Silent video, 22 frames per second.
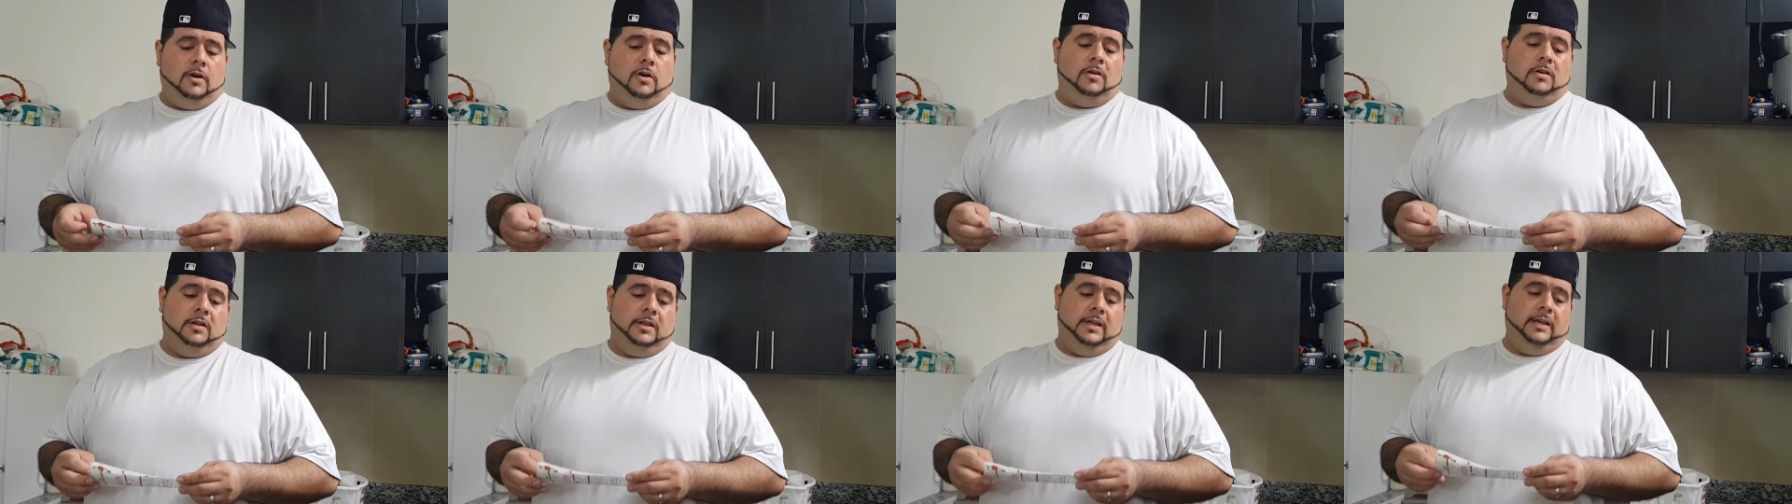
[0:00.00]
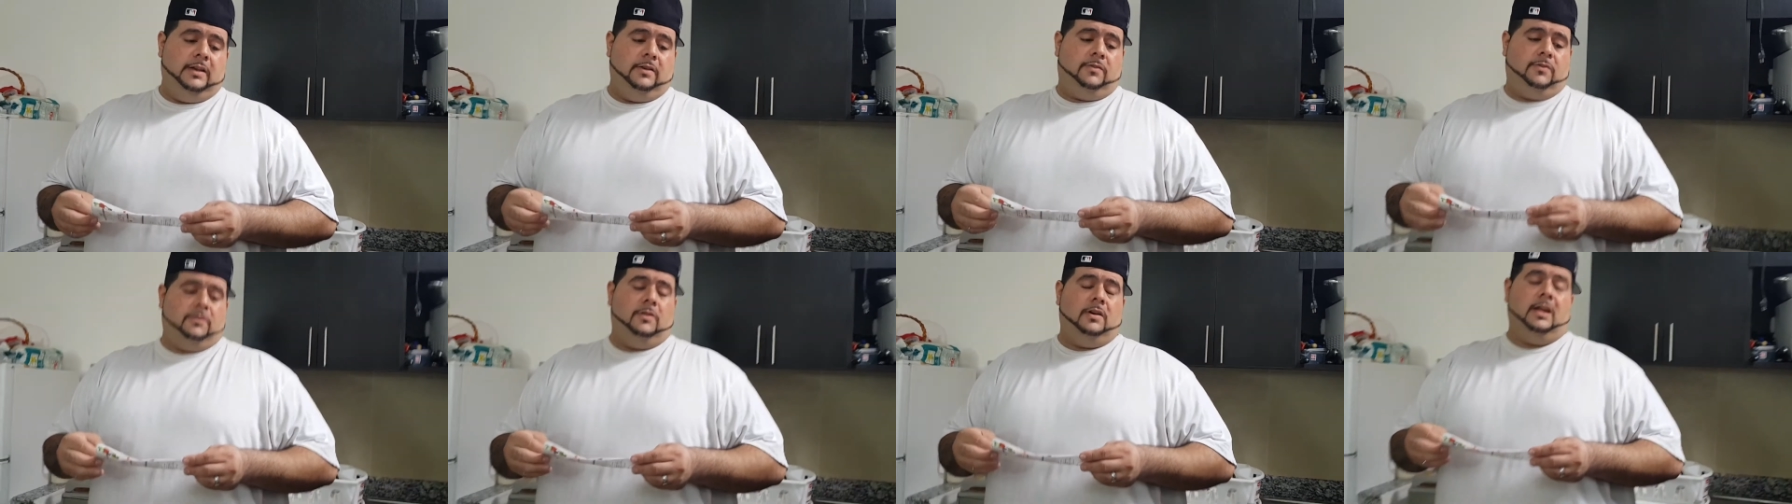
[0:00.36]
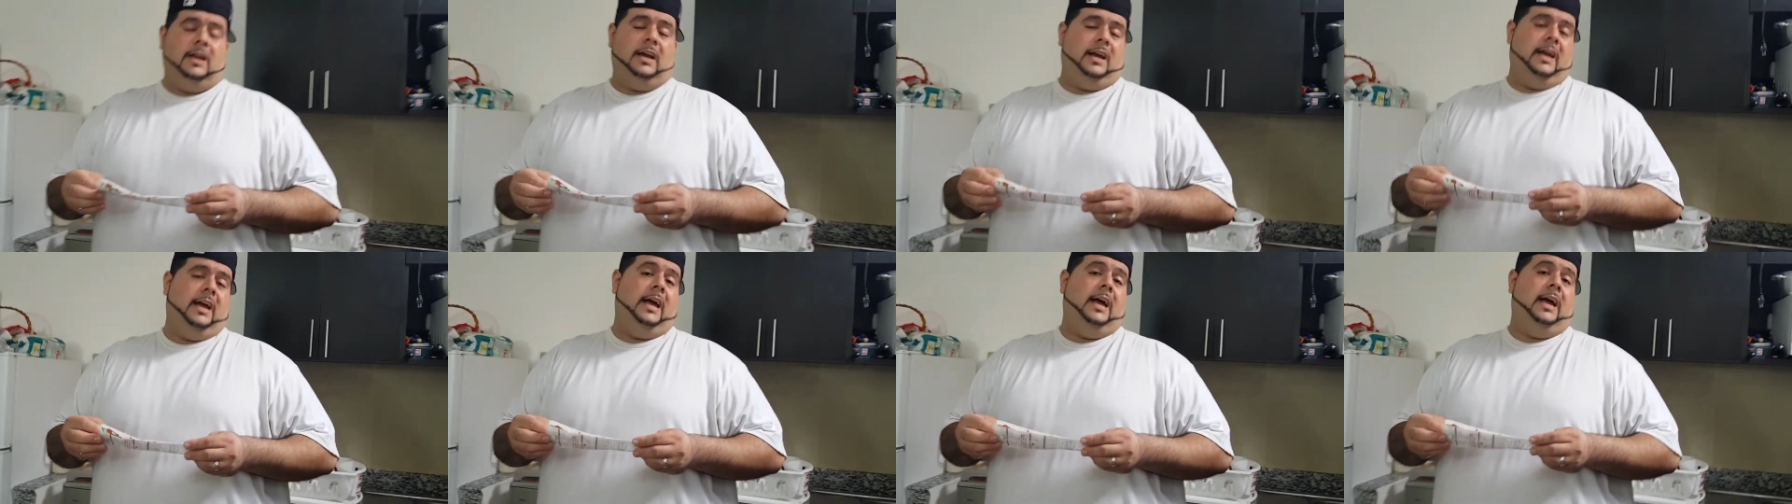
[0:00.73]
got all of this for
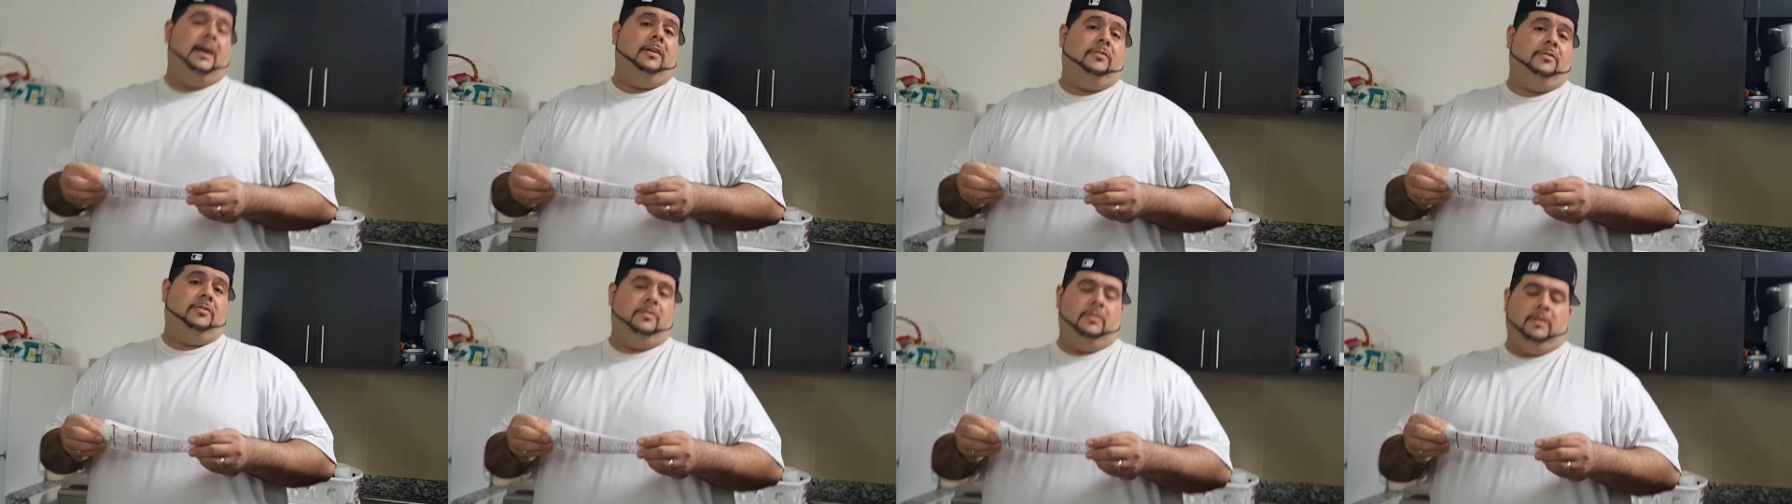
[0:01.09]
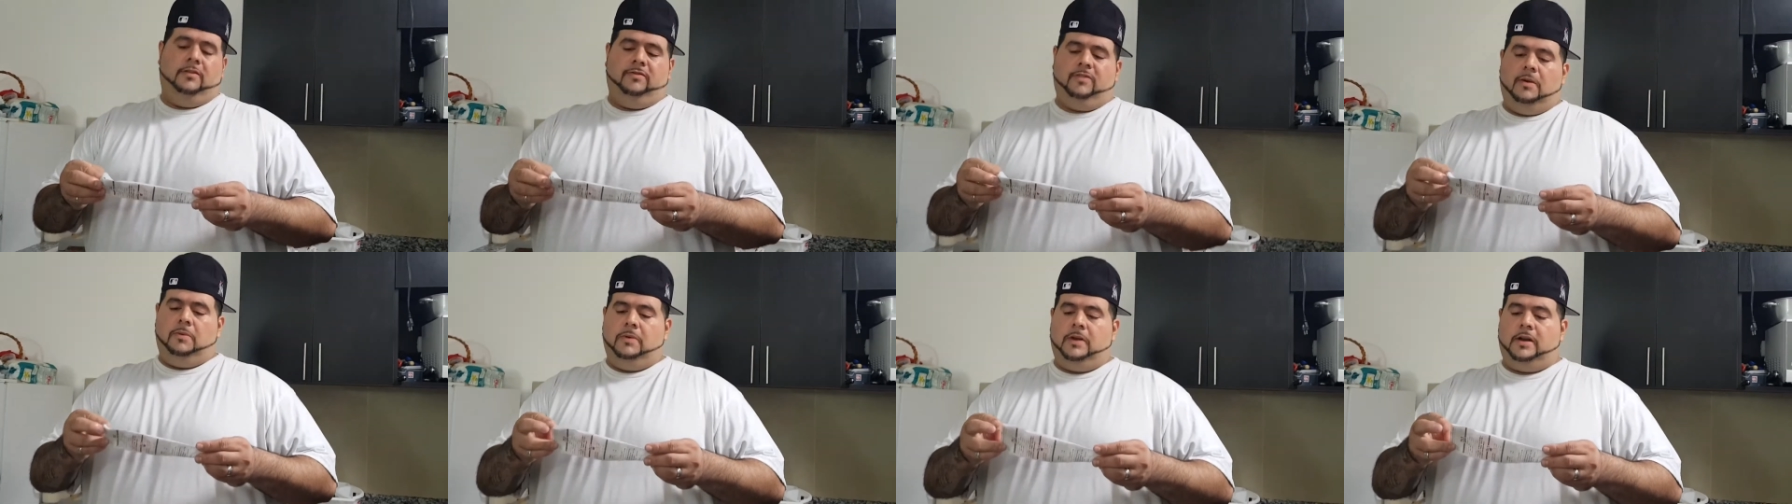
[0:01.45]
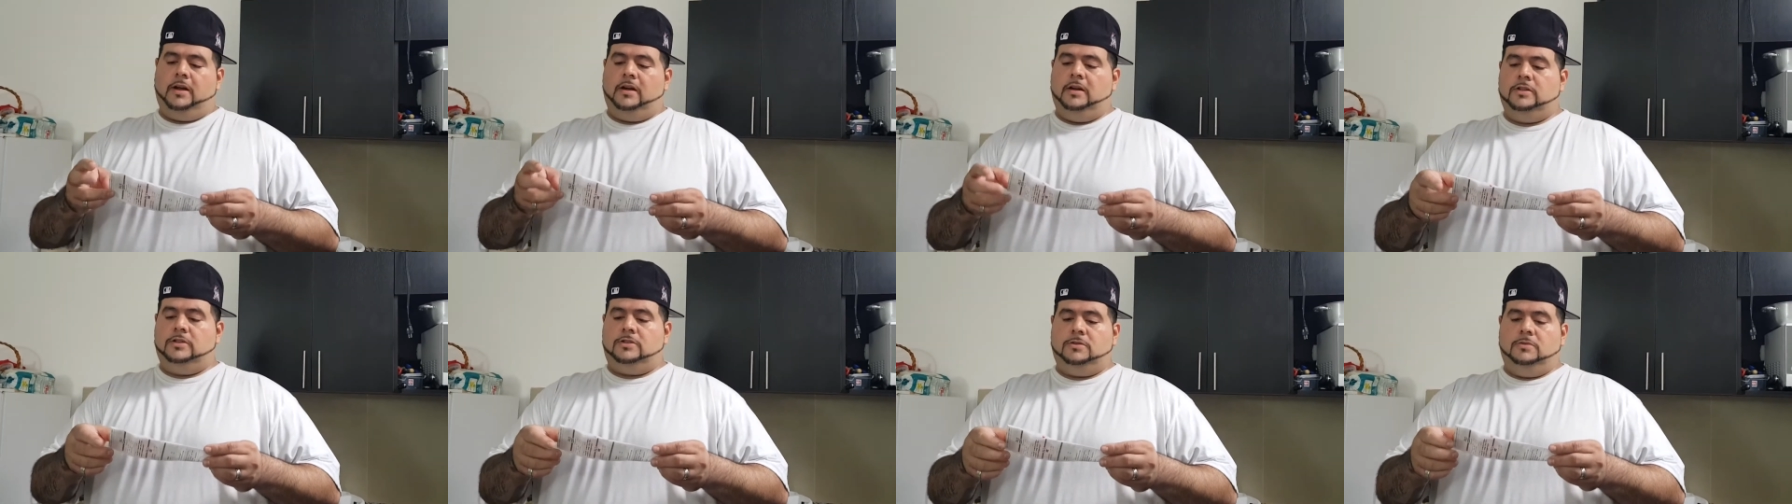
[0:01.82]
like half if I would
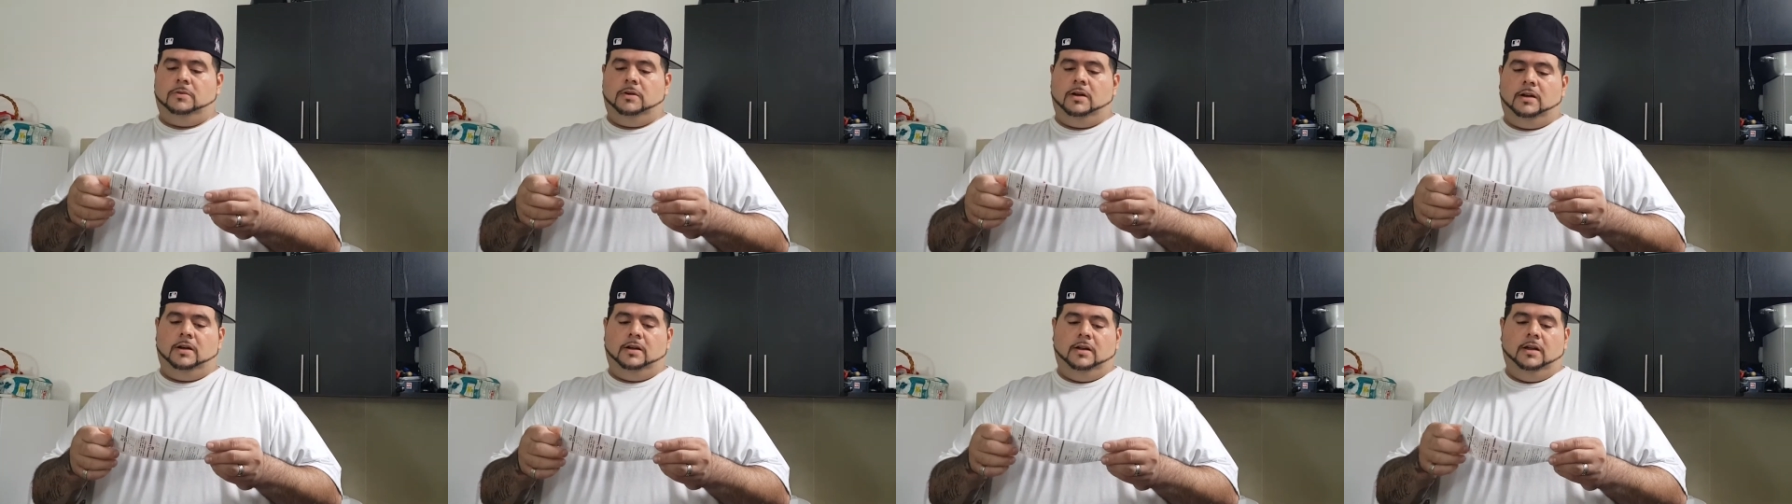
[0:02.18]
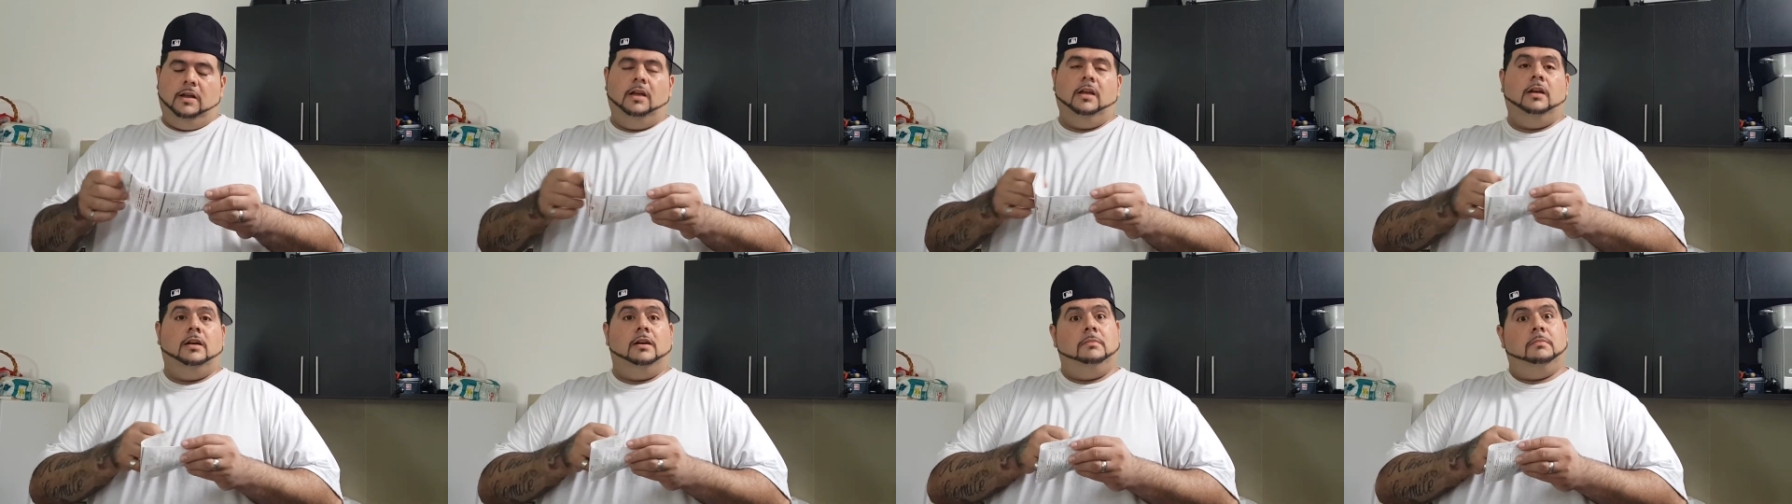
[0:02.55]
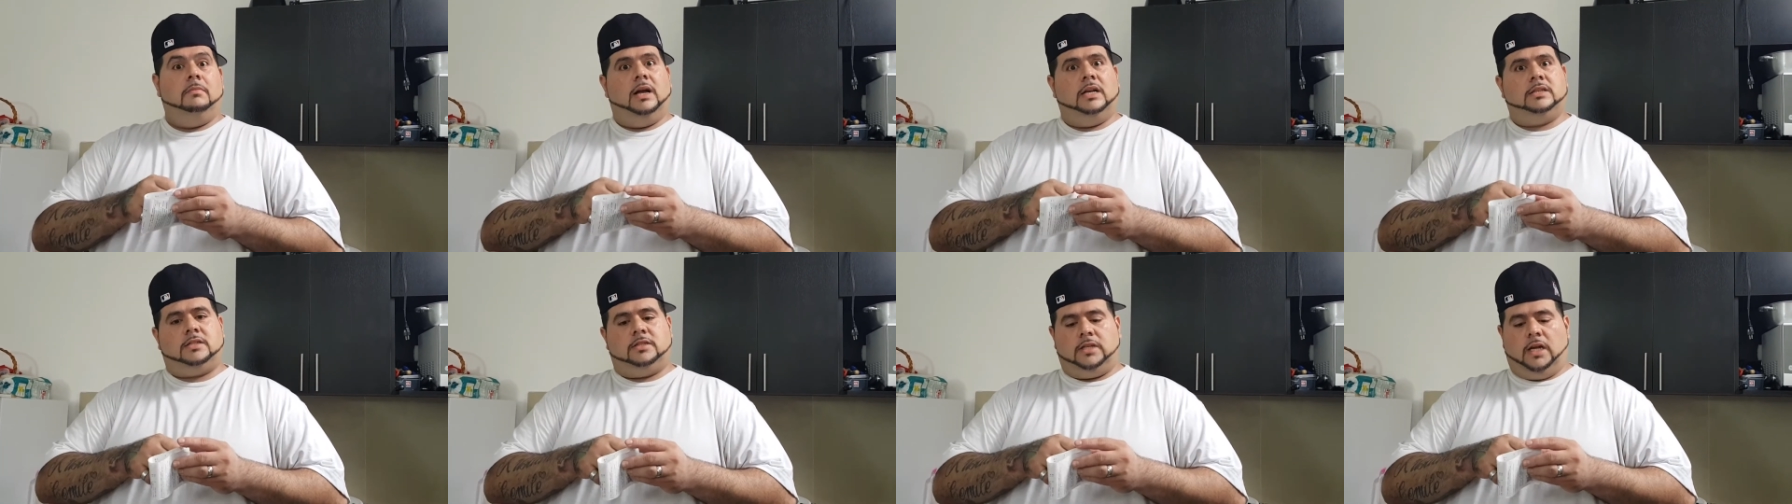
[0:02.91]
have gone to uh,
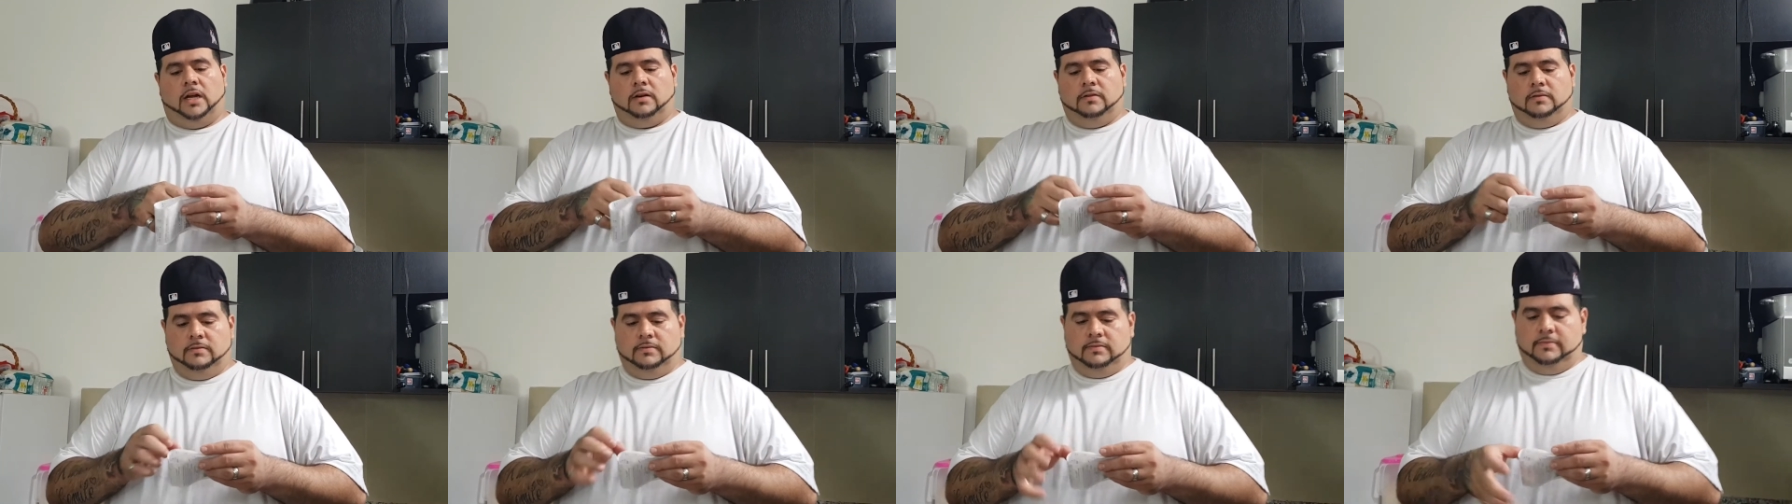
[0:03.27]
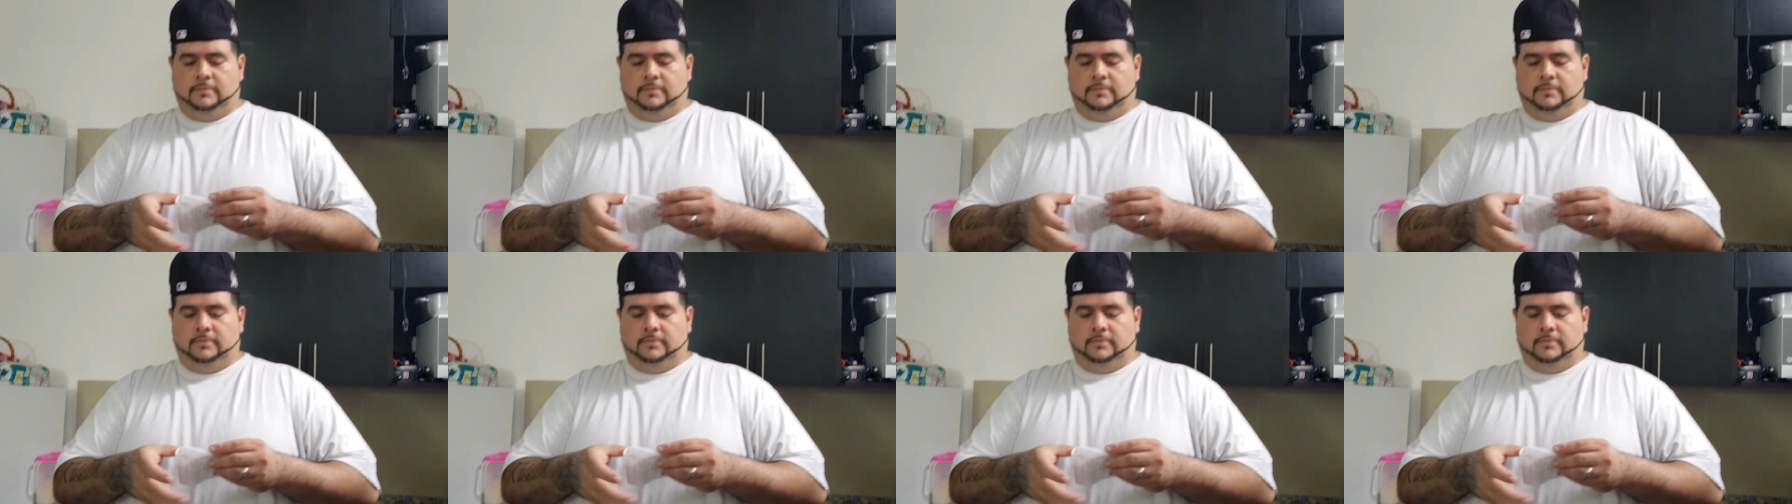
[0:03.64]
my stuff.